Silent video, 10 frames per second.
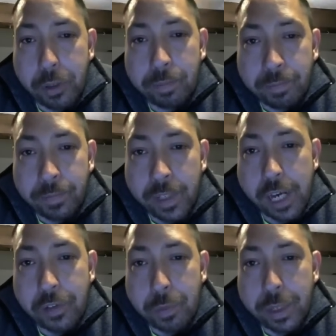has
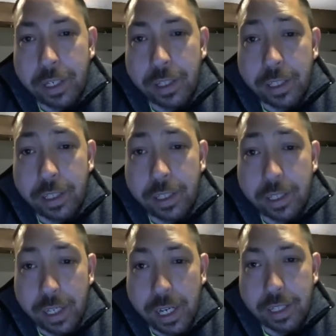repeatedly
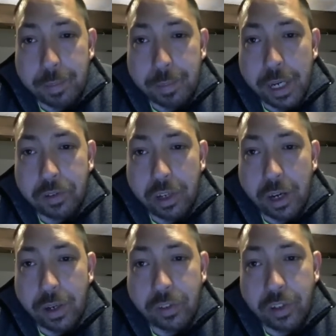denied that Moscow
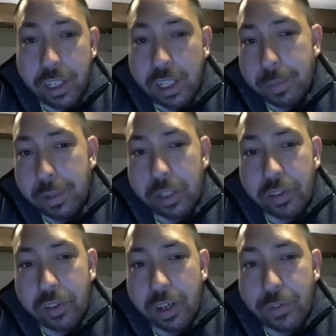has sent any
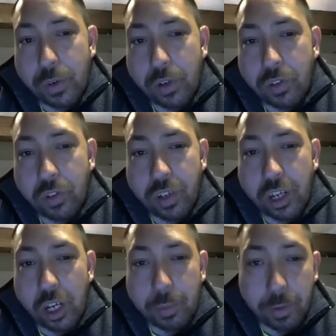military forces to
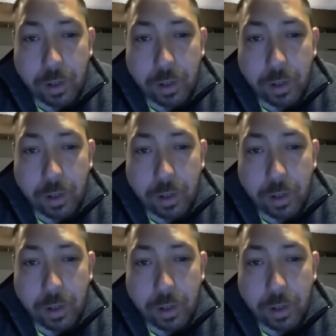help